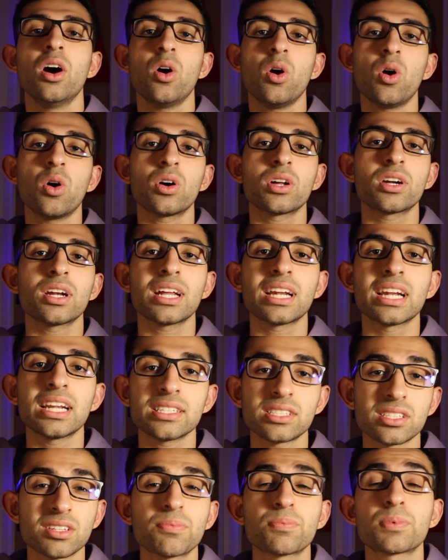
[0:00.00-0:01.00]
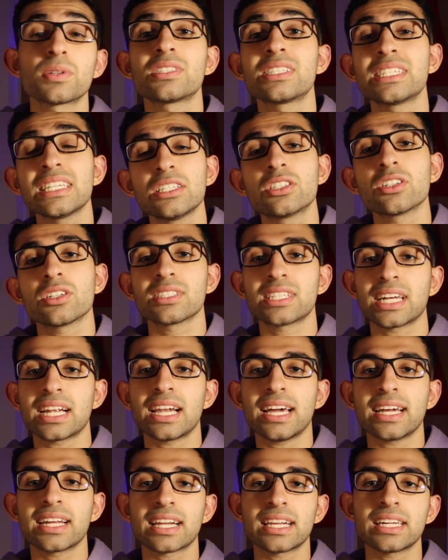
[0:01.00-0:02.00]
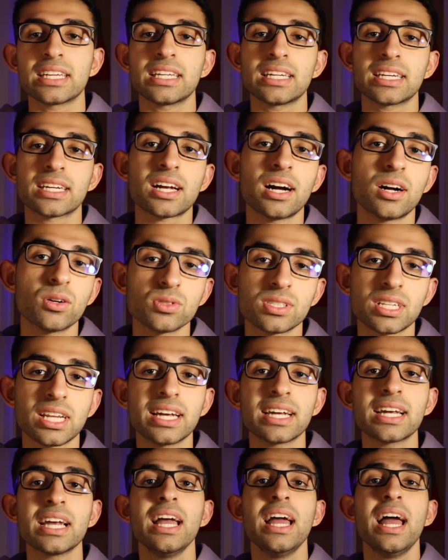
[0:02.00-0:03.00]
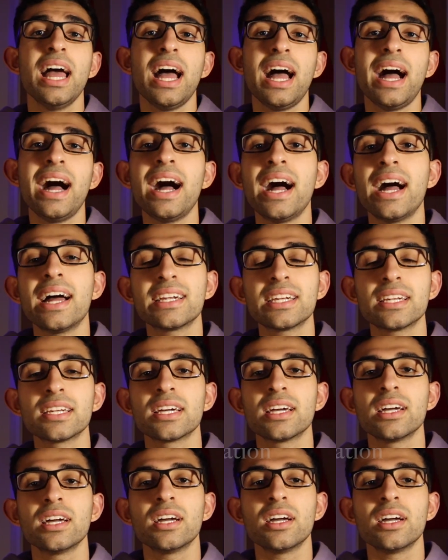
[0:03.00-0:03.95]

or a list of procedures that likely need counseling, and